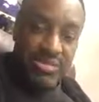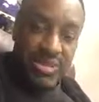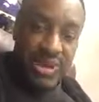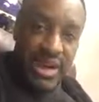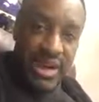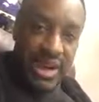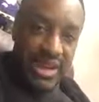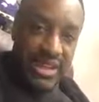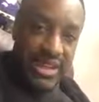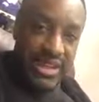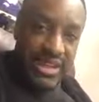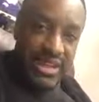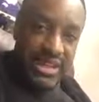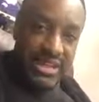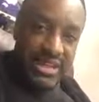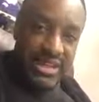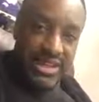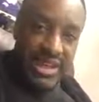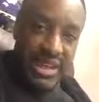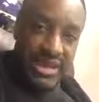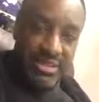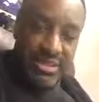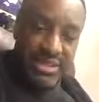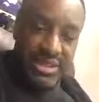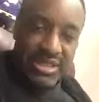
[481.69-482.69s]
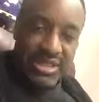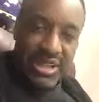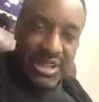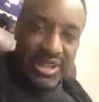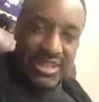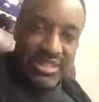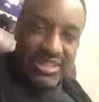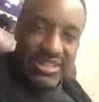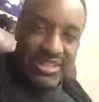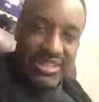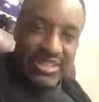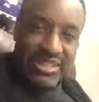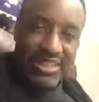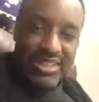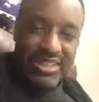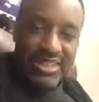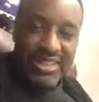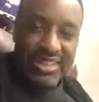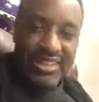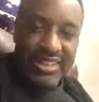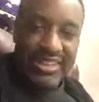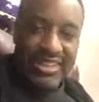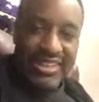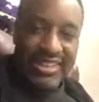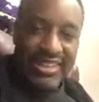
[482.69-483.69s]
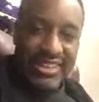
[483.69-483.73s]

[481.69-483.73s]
product and these types of sciences are.